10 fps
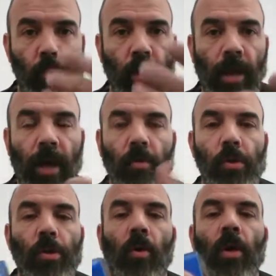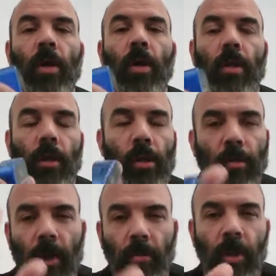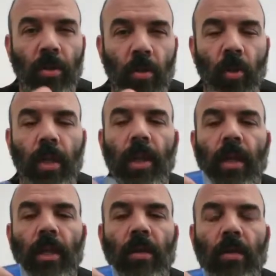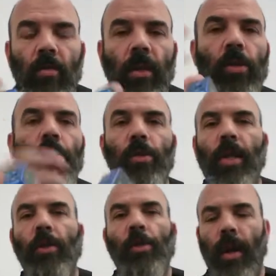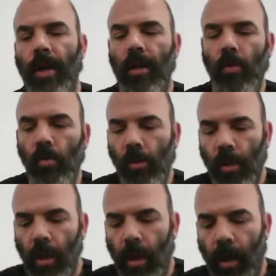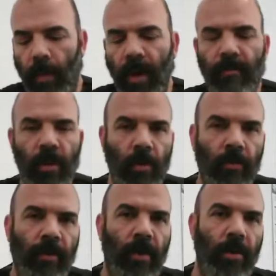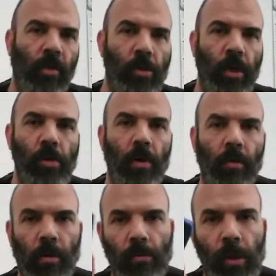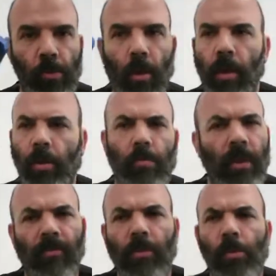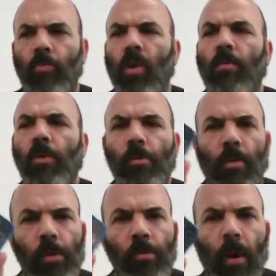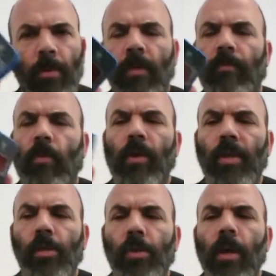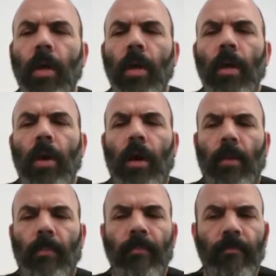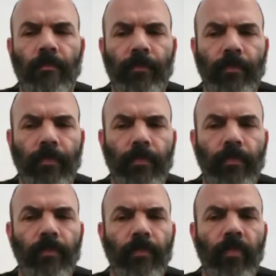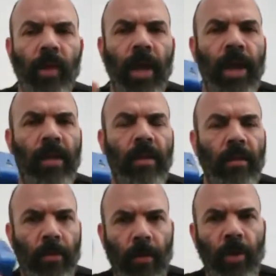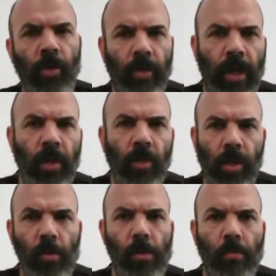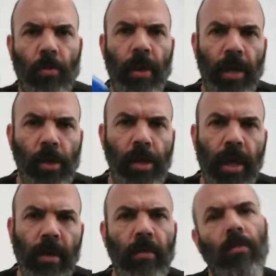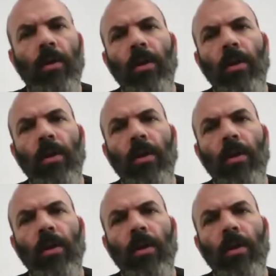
clouds. So there's a little bit of tuning that you need to do. These are the settings that I use. I have another environmental sensor. It's been giving me some trouble, so I'll be swapping out for one of these. And the threshold I usually use is about minus 10,